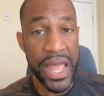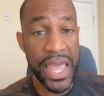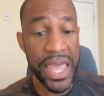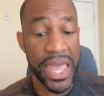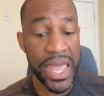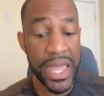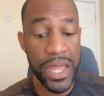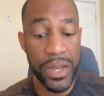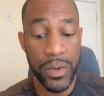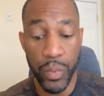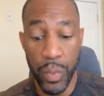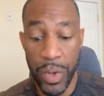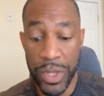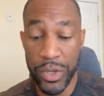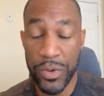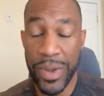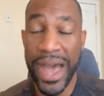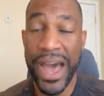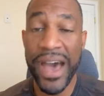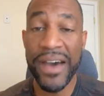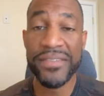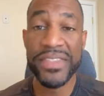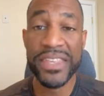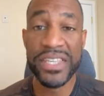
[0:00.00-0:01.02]
And when
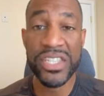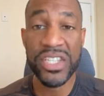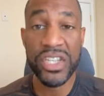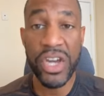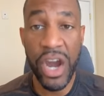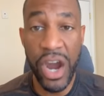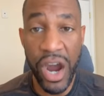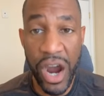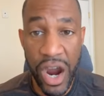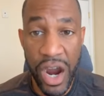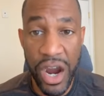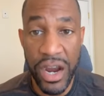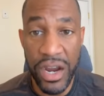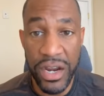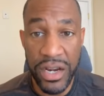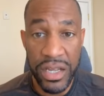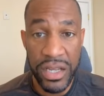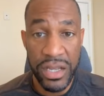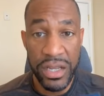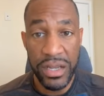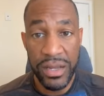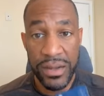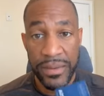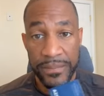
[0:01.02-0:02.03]
you have this
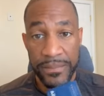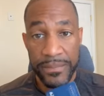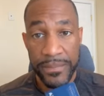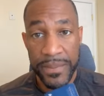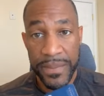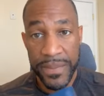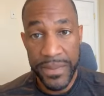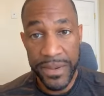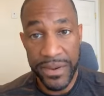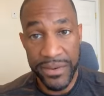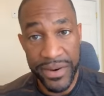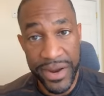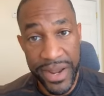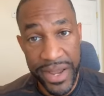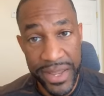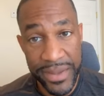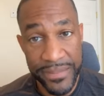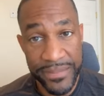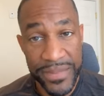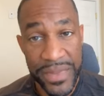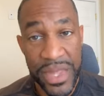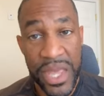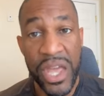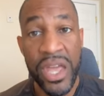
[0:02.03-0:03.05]
card, all
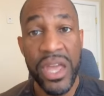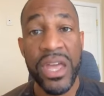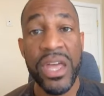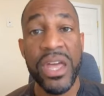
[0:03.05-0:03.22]
right,